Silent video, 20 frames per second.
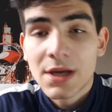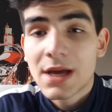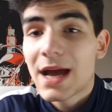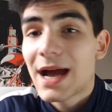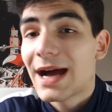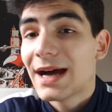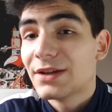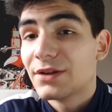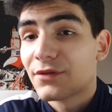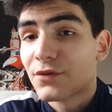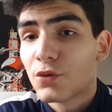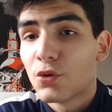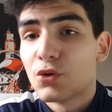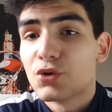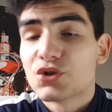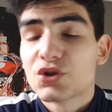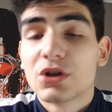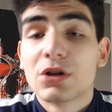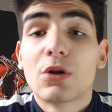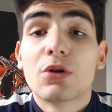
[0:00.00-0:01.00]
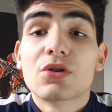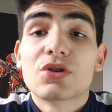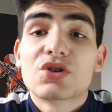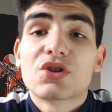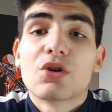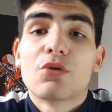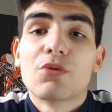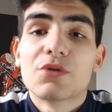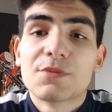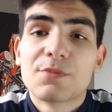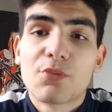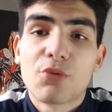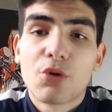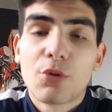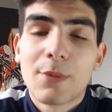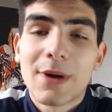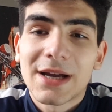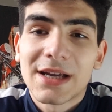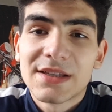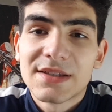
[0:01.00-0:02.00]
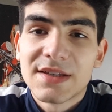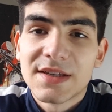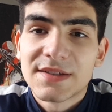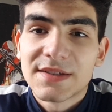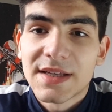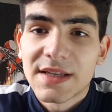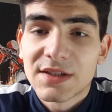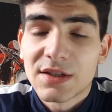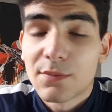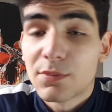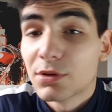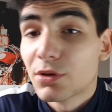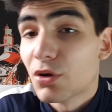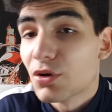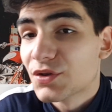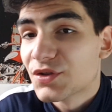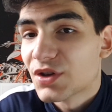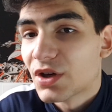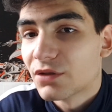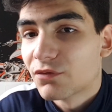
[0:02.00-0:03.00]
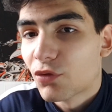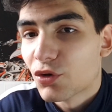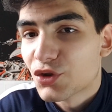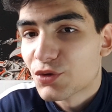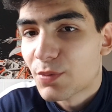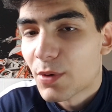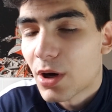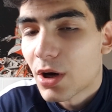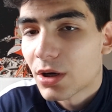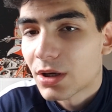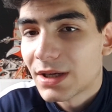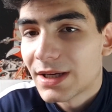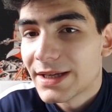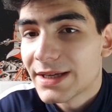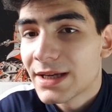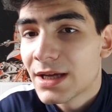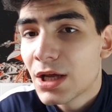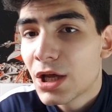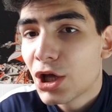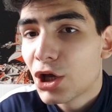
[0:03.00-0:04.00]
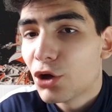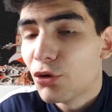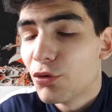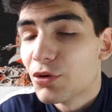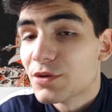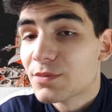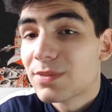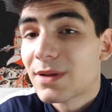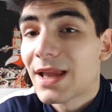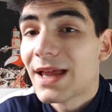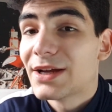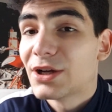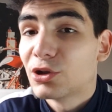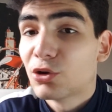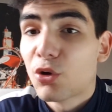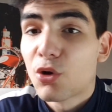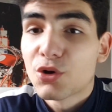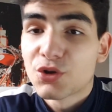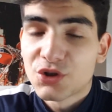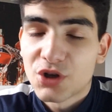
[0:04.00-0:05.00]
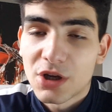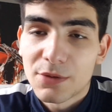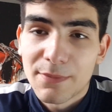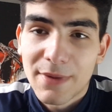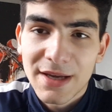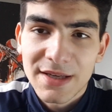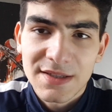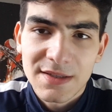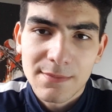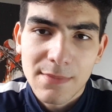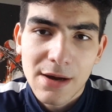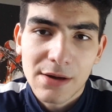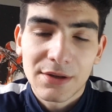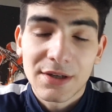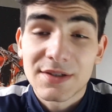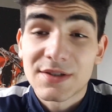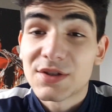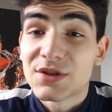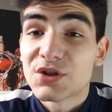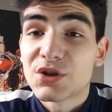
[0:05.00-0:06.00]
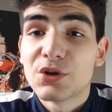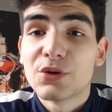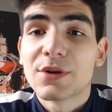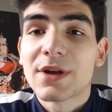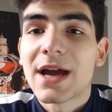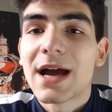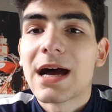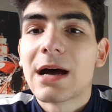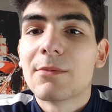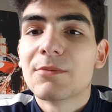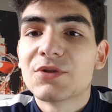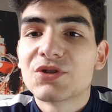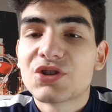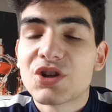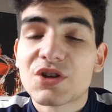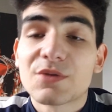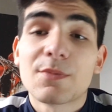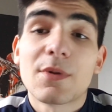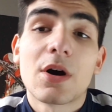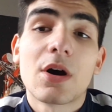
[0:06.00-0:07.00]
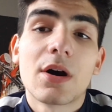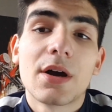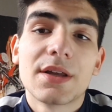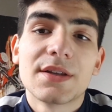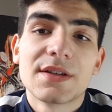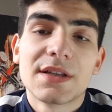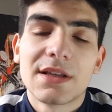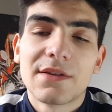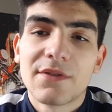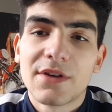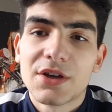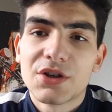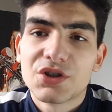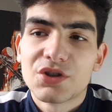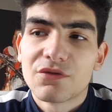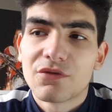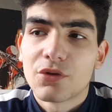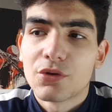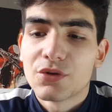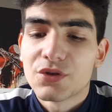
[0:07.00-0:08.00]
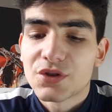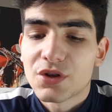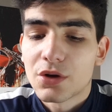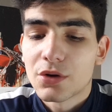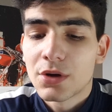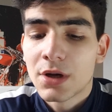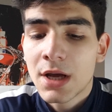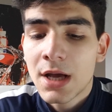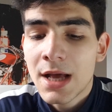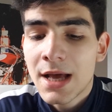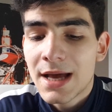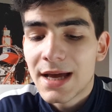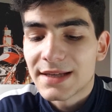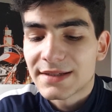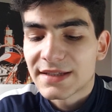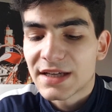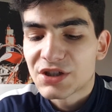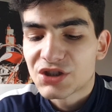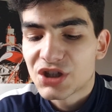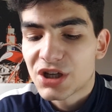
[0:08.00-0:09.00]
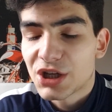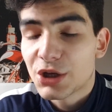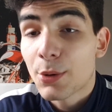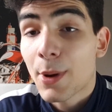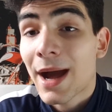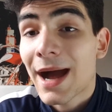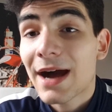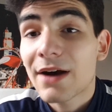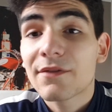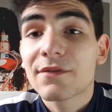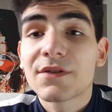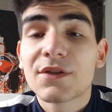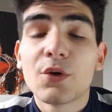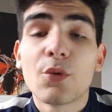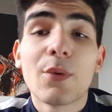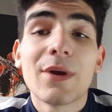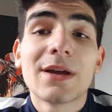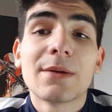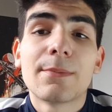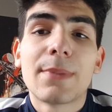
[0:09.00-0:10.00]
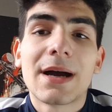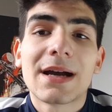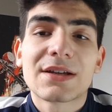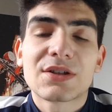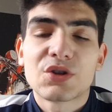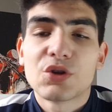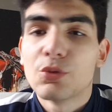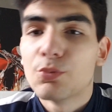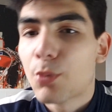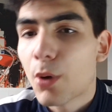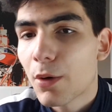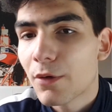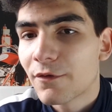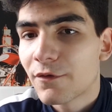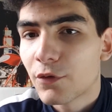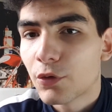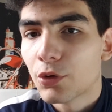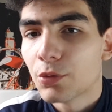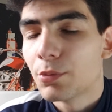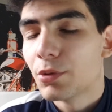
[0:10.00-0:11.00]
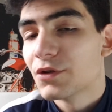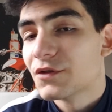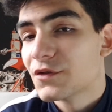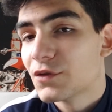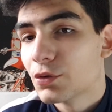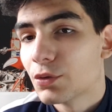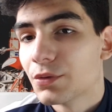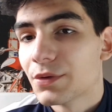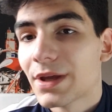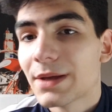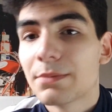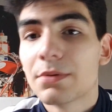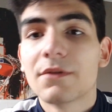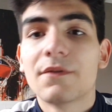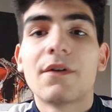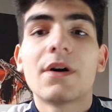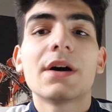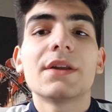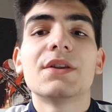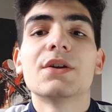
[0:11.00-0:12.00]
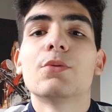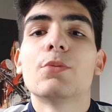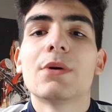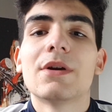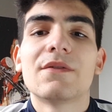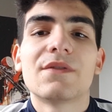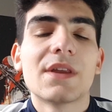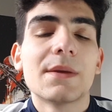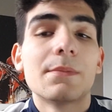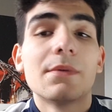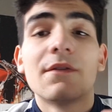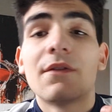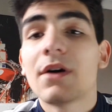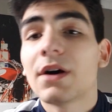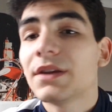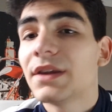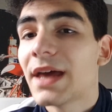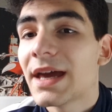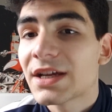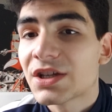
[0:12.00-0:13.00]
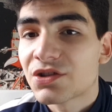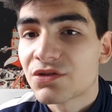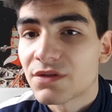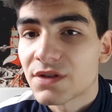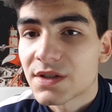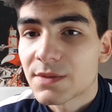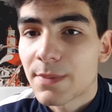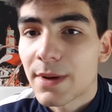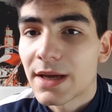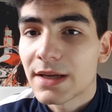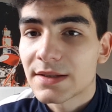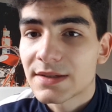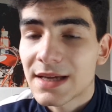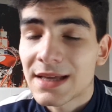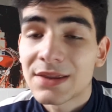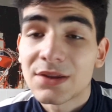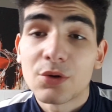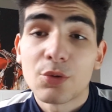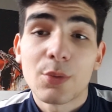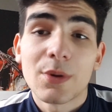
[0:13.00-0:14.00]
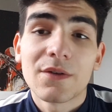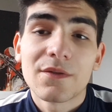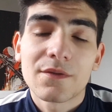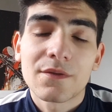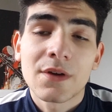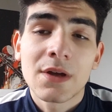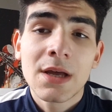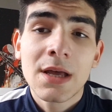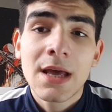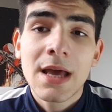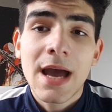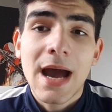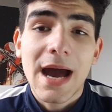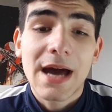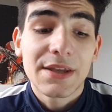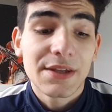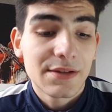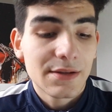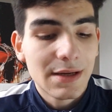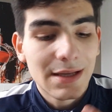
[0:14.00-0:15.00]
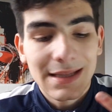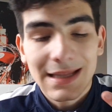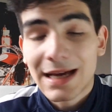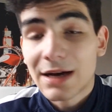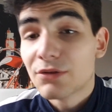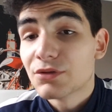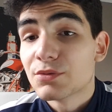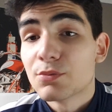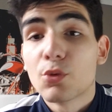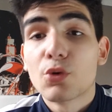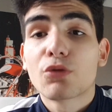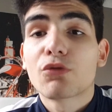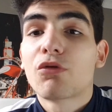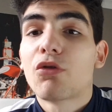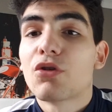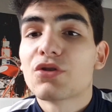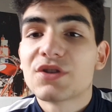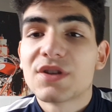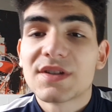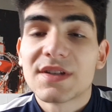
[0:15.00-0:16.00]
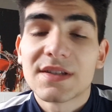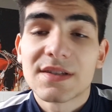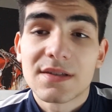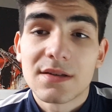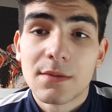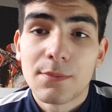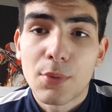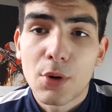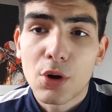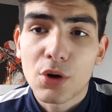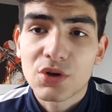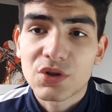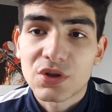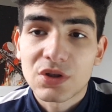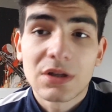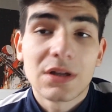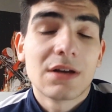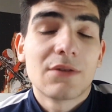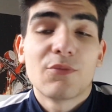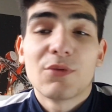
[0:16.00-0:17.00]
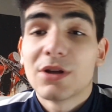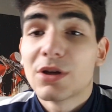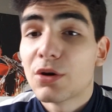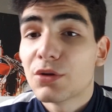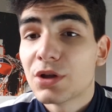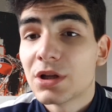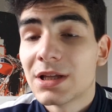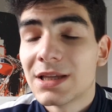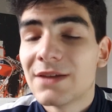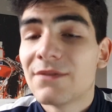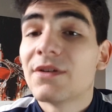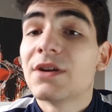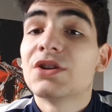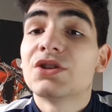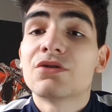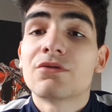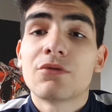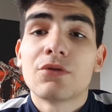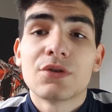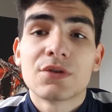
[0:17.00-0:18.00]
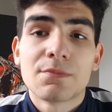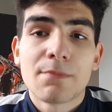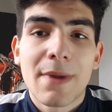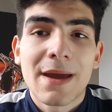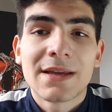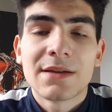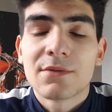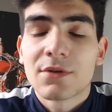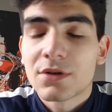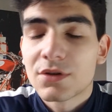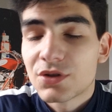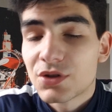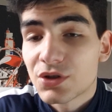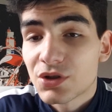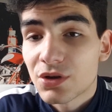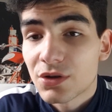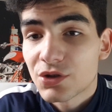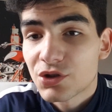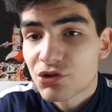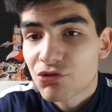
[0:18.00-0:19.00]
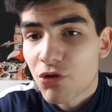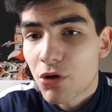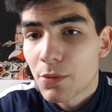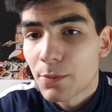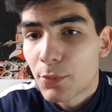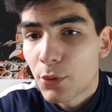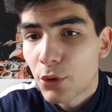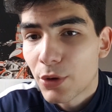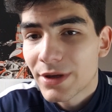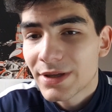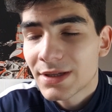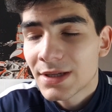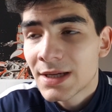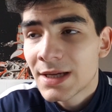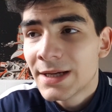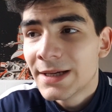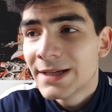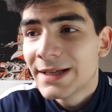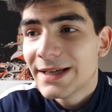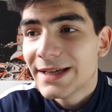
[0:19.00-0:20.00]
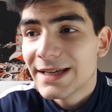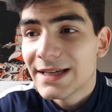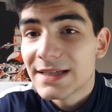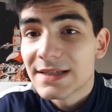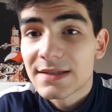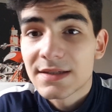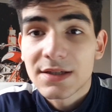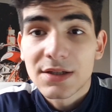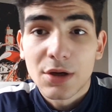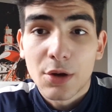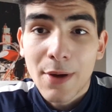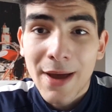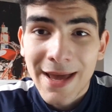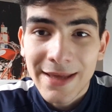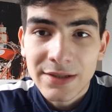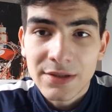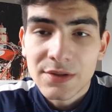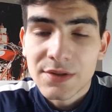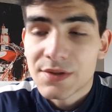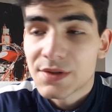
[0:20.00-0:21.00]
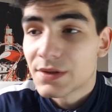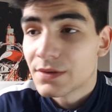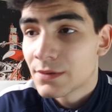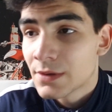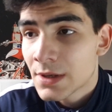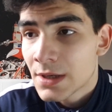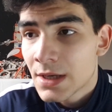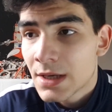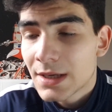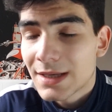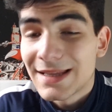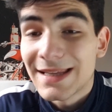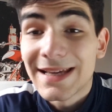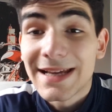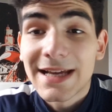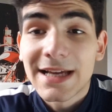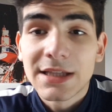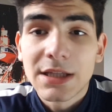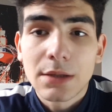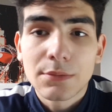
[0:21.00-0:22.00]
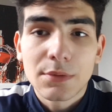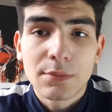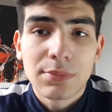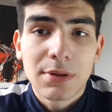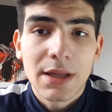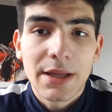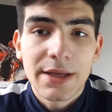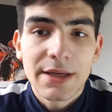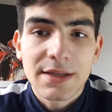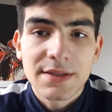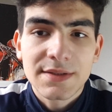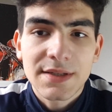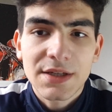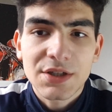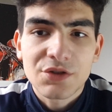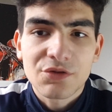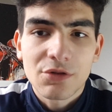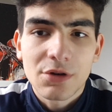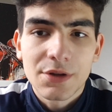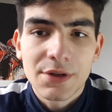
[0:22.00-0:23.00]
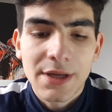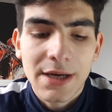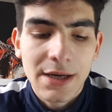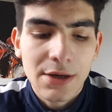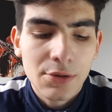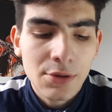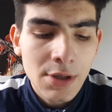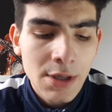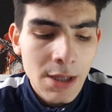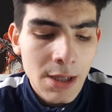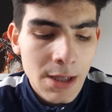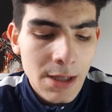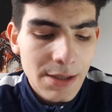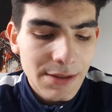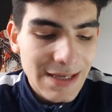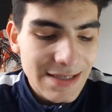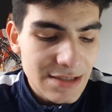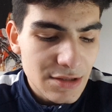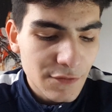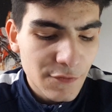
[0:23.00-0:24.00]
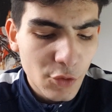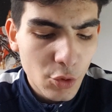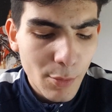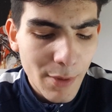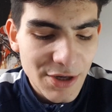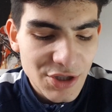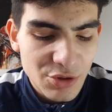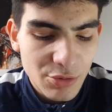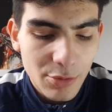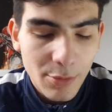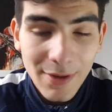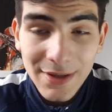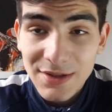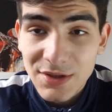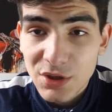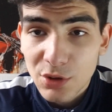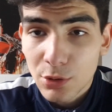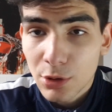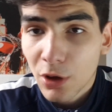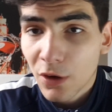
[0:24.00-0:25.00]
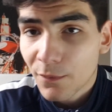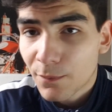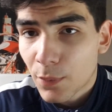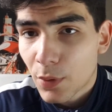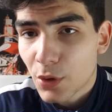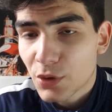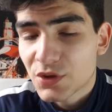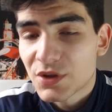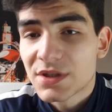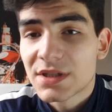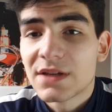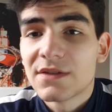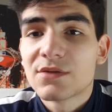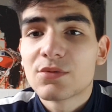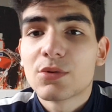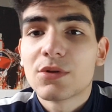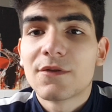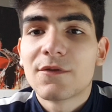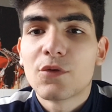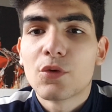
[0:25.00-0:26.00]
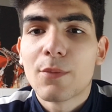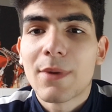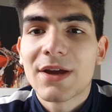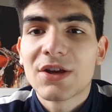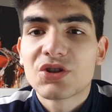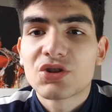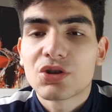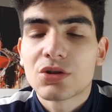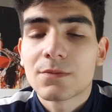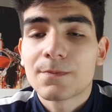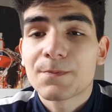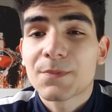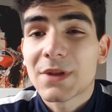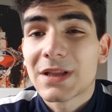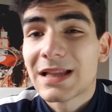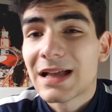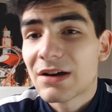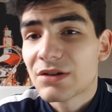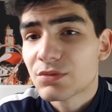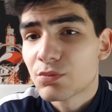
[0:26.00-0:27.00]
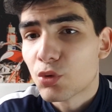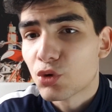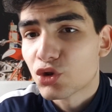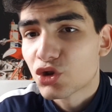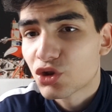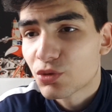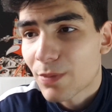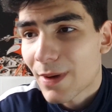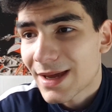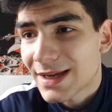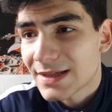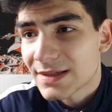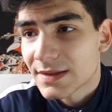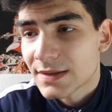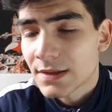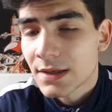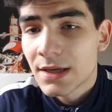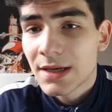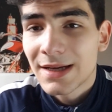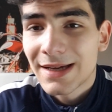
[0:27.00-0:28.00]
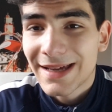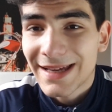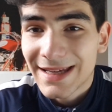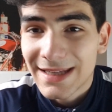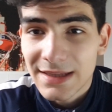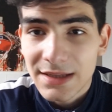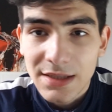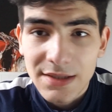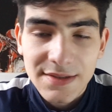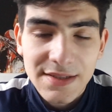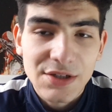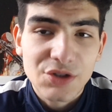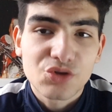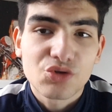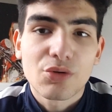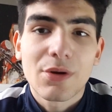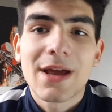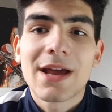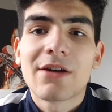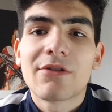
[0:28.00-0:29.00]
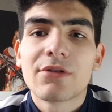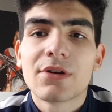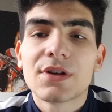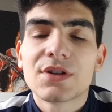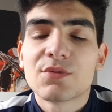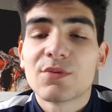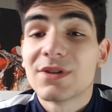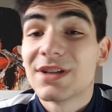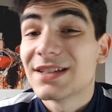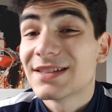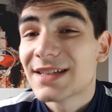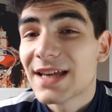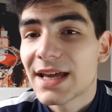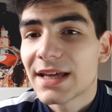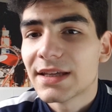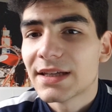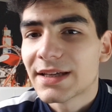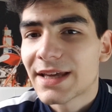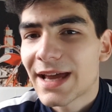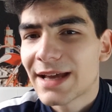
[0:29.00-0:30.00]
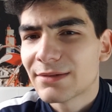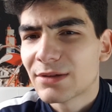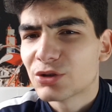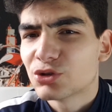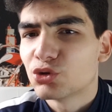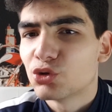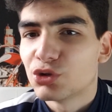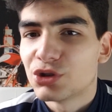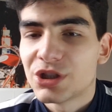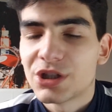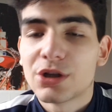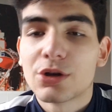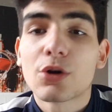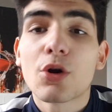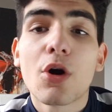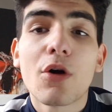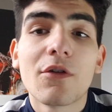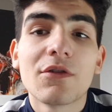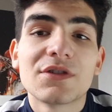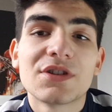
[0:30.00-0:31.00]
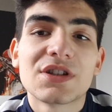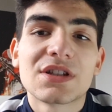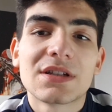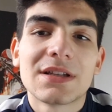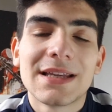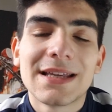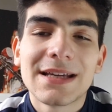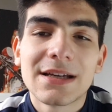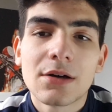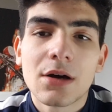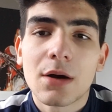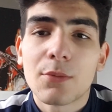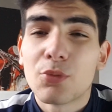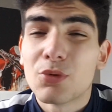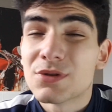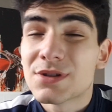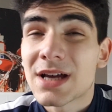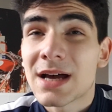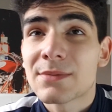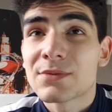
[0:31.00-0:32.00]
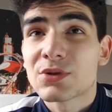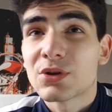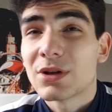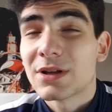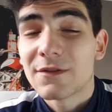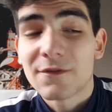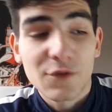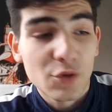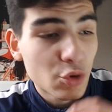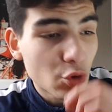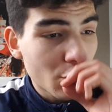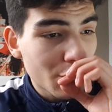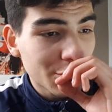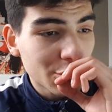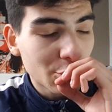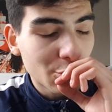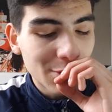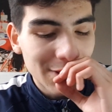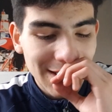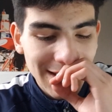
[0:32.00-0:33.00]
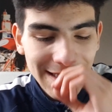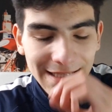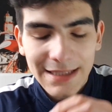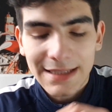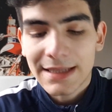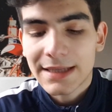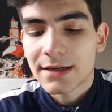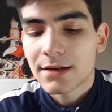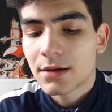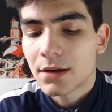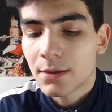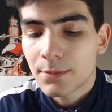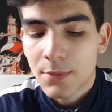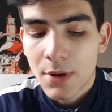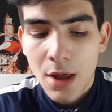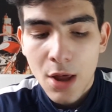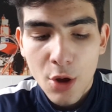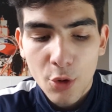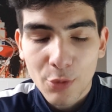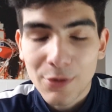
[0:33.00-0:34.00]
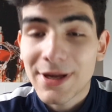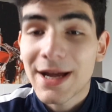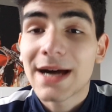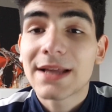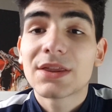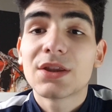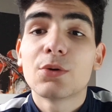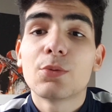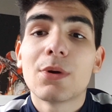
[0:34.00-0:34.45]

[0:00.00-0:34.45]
And, of course, Alonso was brought back into setup alongside Ross Barkley, who was playing alongside Mason Mount as the two cams just behind Olivier Giroud. So, essentially, you have the wing-backs who bomb forward, push forward. They provide the width. They provide the extra space and the width, and allows more crosses into the box. And we know that Olivier Giroud's main strong point is, headers and linking up the play, etc. Now, that's the formation we went to. A lot of positives with the formation. Allows more space in the central areas. We dictated the game. Like Jorginho Kovacic link-up was absolutely phenomenal. Elite link-up. We had the